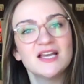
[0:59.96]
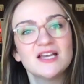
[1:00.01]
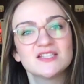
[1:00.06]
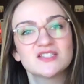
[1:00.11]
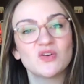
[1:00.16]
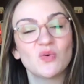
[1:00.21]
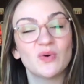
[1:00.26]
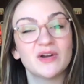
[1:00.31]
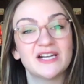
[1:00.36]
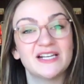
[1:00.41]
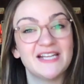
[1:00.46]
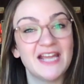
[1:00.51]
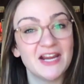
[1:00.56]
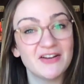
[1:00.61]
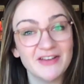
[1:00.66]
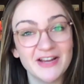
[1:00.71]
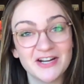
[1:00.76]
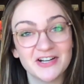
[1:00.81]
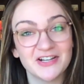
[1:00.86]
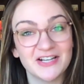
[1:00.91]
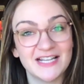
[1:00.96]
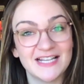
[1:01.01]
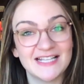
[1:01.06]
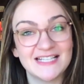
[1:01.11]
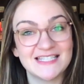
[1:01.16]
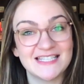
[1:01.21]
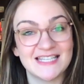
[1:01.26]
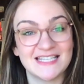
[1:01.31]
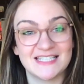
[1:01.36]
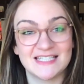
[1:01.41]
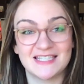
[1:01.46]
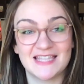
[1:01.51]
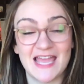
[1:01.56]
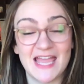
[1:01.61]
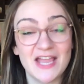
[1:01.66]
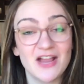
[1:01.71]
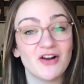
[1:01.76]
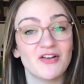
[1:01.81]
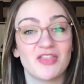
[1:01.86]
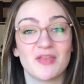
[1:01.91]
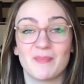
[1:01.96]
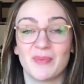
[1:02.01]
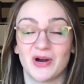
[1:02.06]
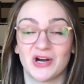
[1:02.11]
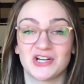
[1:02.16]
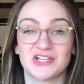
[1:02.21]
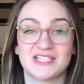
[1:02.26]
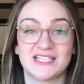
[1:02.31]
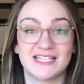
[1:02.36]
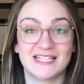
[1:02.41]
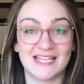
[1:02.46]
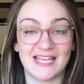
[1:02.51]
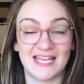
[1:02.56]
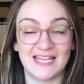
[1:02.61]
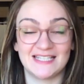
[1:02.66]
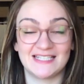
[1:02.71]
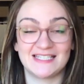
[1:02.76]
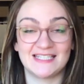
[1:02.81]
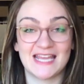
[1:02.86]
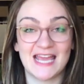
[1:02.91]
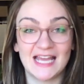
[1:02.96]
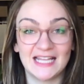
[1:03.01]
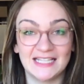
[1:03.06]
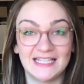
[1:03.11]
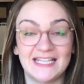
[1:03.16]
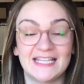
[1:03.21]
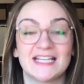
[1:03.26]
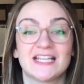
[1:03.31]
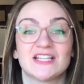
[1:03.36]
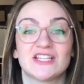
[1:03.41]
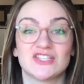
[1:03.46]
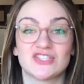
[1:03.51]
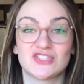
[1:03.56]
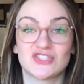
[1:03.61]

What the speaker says: So what a narrator is they are the person that is telling the